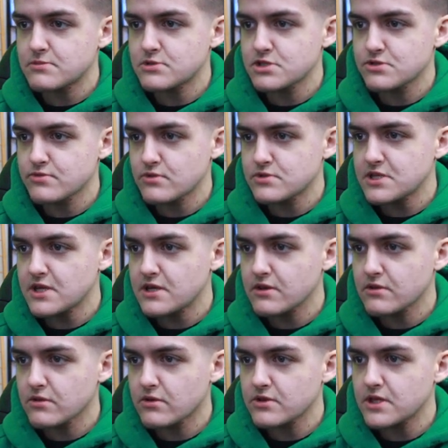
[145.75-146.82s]
I'm just
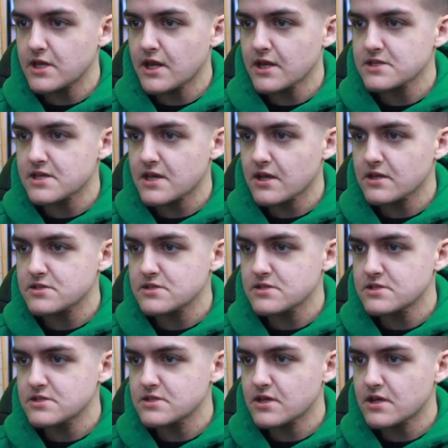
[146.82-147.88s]
rotating along the
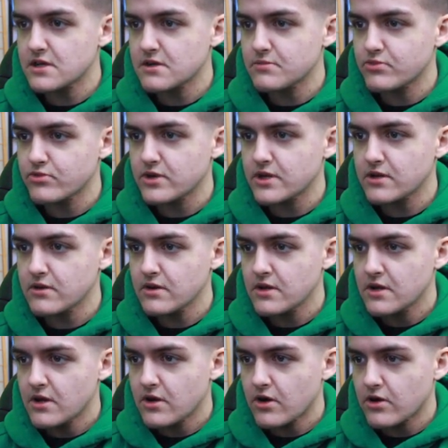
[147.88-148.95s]
X-axis to kind of bring
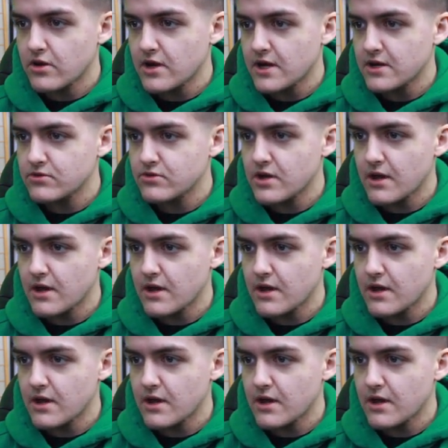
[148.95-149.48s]
our head